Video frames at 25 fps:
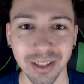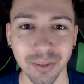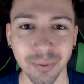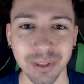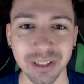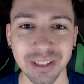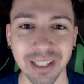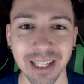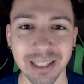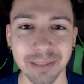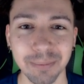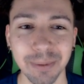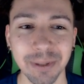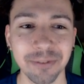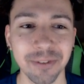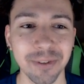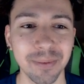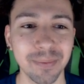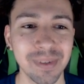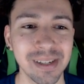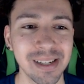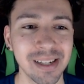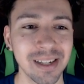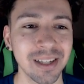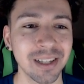which takes me
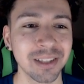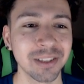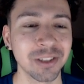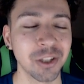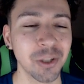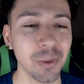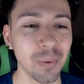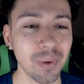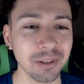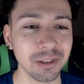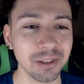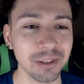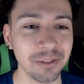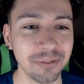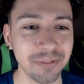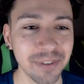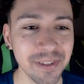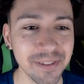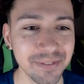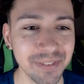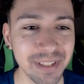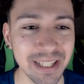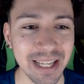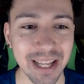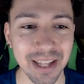from
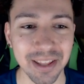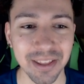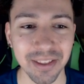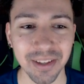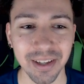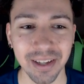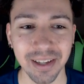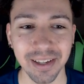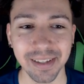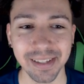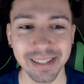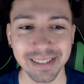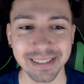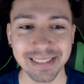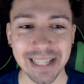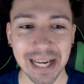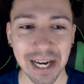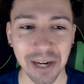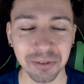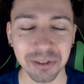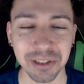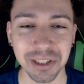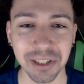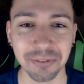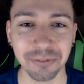250th
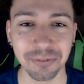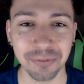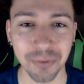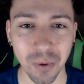down to